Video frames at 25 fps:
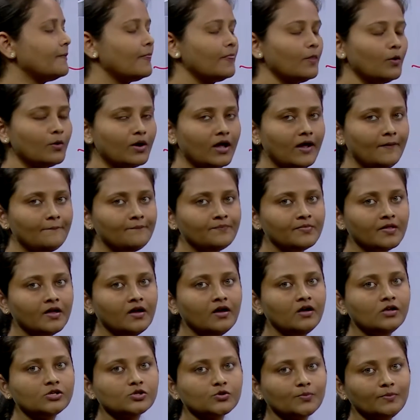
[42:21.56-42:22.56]
Okay,
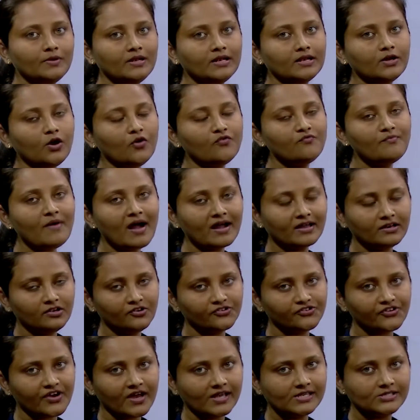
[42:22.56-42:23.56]
so milk of
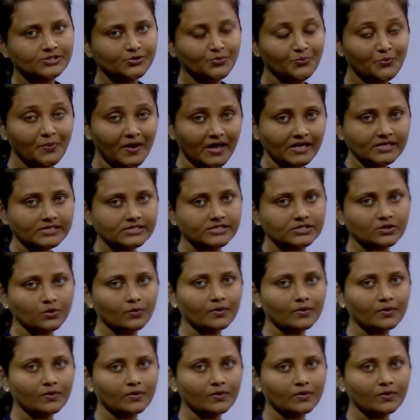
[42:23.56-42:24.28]
magnesia is a base.